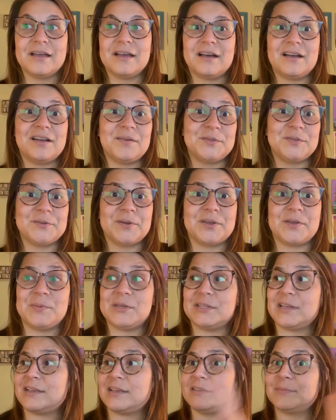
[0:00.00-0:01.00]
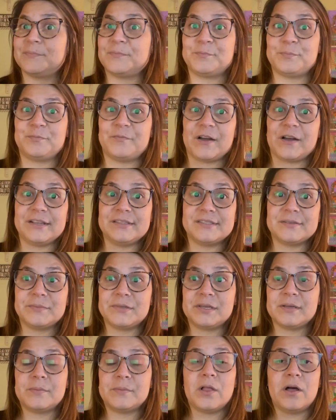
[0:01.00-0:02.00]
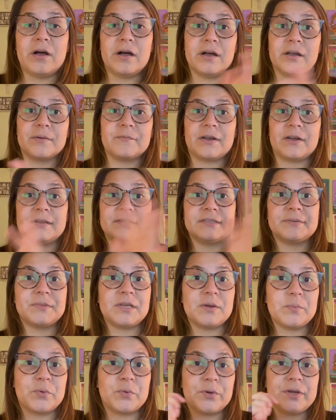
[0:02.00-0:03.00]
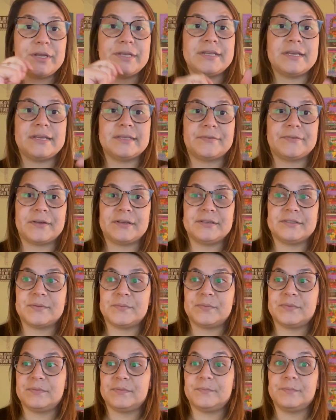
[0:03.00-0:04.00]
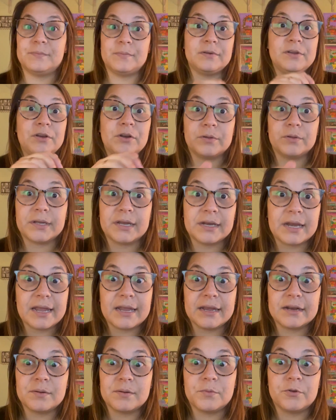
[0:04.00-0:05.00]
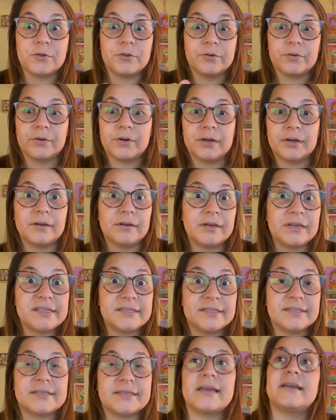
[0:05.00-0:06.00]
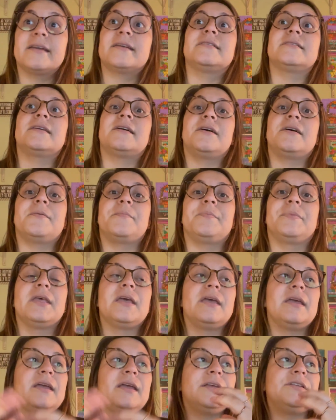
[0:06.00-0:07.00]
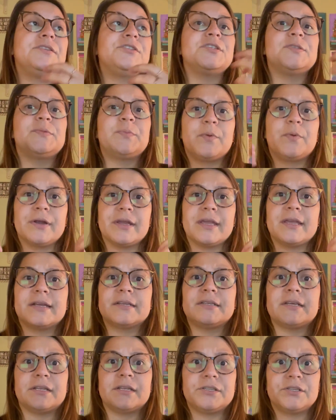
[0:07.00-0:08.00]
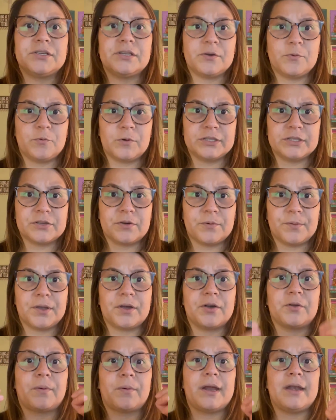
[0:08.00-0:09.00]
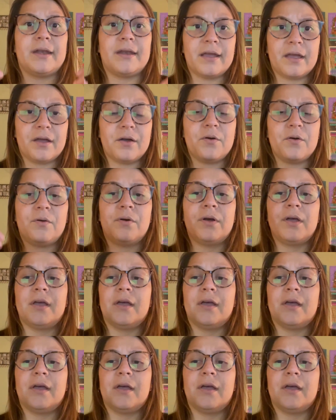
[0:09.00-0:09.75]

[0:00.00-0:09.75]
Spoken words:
So it could be like, find something long, find something pointy, find some, like an animal or an insect, and just bringing attention to what's going on right now,